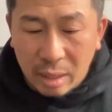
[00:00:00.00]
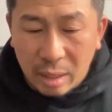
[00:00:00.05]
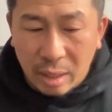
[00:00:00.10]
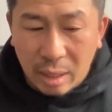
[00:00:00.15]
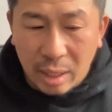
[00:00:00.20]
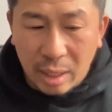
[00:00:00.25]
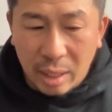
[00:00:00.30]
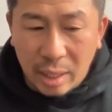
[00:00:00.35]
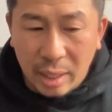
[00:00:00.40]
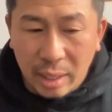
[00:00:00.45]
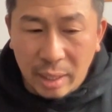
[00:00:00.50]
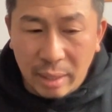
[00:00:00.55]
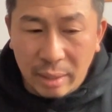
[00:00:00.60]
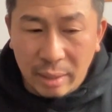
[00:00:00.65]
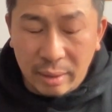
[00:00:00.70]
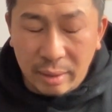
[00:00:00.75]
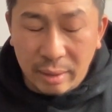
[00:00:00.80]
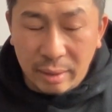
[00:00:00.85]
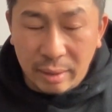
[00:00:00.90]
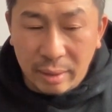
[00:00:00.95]

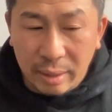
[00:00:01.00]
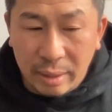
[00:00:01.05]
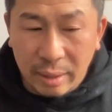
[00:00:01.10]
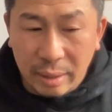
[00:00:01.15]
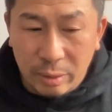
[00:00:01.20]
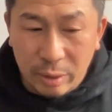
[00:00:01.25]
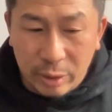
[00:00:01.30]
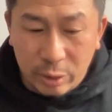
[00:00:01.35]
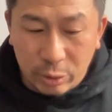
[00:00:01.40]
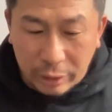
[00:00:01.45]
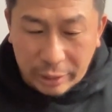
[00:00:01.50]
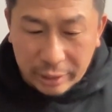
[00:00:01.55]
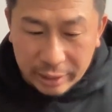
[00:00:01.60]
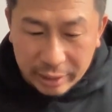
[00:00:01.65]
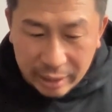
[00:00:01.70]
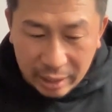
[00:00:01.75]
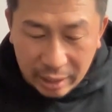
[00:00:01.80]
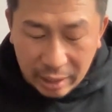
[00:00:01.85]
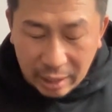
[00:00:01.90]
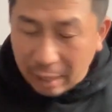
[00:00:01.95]
It was straight.
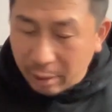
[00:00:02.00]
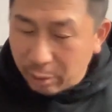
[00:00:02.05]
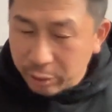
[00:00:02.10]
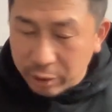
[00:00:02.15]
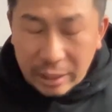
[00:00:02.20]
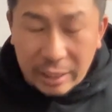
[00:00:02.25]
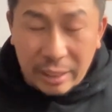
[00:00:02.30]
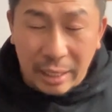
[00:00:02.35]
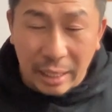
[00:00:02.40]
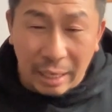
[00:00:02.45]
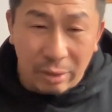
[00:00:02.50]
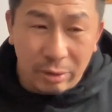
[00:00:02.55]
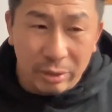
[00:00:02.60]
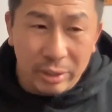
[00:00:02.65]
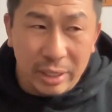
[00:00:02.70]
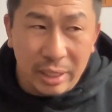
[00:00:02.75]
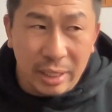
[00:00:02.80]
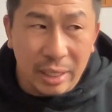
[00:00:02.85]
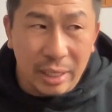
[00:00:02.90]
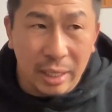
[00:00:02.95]
I was
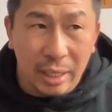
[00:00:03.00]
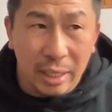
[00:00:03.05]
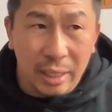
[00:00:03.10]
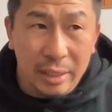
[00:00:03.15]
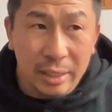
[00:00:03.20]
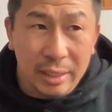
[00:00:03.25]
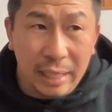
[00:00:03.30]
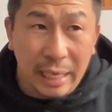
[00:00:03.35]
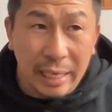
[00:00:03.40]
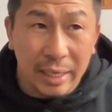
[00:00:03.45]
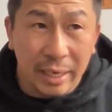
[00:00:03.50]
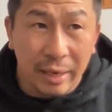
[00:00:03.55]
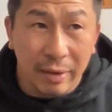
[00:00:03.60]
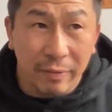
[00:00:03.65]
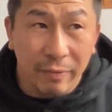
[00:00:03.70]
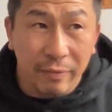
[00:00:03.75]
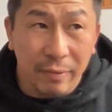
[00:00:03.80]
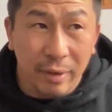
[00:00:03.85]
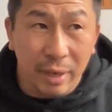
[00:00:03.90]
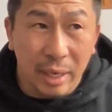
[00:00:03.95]
in a state
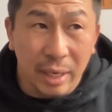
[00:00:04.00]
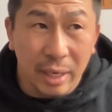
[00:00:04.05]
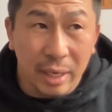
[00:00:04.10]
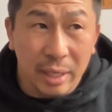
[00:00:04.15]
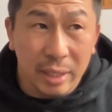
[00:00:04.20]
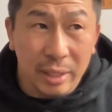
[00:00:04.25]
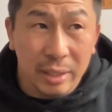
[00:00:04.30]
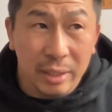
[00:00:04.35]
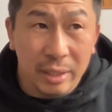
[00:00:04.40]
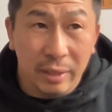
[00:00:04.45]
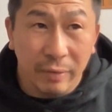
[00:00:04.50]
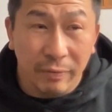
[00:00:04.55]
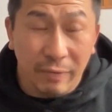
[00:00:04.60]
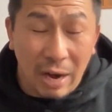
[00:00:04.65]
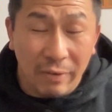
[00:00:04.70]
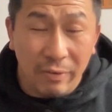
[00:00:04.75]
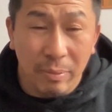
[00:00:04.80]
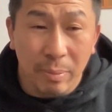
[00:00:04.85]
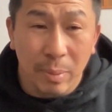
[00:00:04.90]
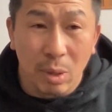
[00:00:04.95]
of
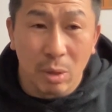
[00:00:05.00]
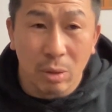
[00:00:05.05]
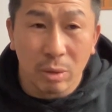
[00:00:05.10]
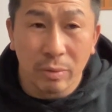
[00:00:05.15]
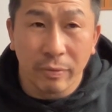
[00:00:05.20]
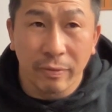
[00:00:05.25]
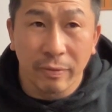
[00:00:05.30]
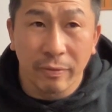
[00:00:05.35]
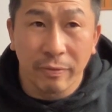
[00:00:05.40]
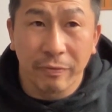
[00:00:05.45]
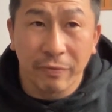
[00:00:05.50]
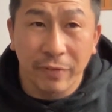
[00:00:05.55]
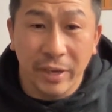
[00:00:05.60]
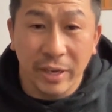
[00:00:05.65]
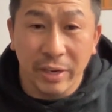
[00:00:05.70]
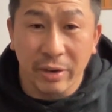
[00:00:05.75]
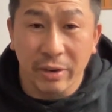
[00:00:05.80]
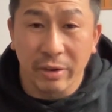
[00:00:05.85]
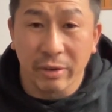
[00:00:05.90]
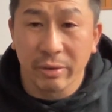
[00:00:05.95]
survival mode,
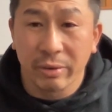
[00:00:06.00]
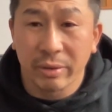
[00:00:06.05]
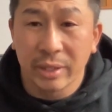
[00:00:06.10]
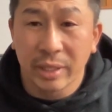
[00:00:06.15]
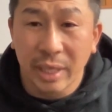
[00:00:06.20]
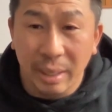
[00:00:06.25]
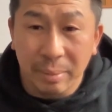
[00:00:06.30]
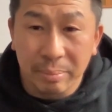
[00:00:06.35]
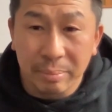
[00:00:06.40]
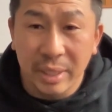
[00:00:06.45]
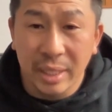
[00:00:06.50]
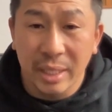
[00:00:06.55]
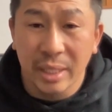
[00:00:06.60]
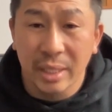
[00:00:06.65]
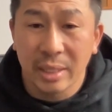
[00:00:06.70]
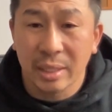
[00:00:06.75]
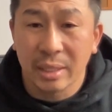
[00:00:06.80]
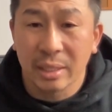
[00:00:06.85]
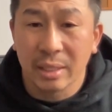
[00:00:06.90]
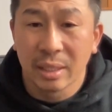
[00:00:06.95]
fear,
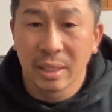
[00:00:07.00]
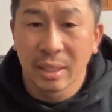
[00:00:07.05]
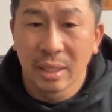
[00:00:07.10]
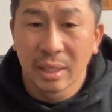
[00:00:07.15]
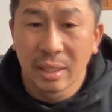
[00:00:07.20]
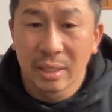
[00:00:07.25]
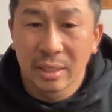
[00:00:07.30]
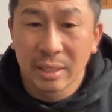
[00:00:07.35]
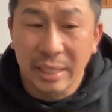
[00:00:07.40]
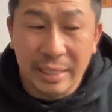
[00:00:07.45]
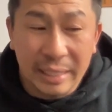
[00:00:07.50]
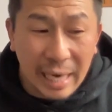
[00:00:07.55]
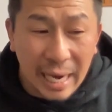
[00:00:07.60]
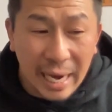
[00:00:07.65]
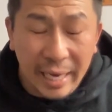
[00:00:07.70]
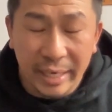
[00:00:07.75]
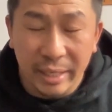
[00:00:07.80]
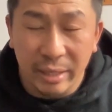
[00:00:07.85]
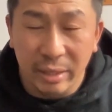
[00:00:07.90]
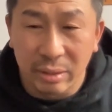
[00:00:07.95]
numbness,
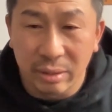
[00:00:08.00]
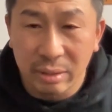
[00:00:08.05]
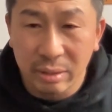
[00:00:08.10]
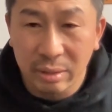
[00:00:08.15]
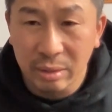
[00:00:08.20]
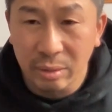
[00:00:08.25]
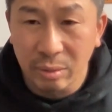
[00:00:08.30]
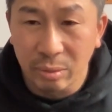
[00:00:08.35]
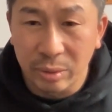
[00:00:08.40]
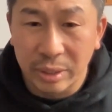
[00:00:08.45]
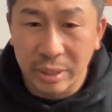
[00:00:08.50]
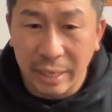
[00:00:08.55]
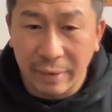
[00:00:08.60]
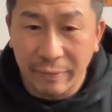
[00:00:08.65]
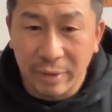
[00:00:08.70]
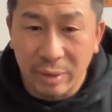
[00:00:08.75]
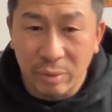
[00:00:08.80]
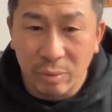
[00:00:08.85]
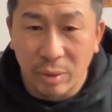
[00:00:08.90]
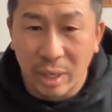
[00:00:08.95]
denial was
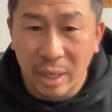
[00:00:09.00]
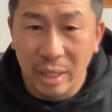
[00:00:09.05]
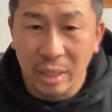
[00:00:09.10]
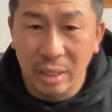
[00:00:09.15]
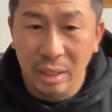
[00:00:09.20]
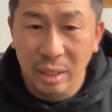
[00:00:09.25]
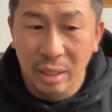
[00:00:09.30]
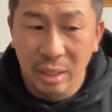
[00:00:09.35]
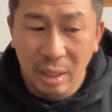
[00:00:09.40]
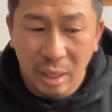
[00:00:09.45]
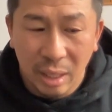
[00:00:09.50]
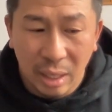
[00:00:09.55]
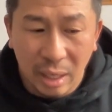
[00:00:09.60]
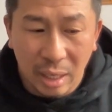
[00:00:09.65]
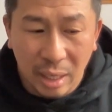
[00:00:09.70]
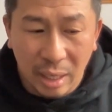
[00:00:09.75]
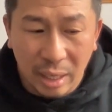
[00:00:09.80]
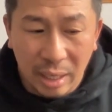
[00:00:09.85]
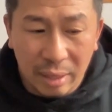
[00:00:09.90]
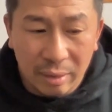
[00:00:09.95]
definitely one.
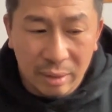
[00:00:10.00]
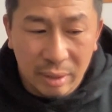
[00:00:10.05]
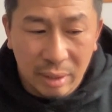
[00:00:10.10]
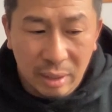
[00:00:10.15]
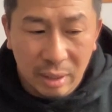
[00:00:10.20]
I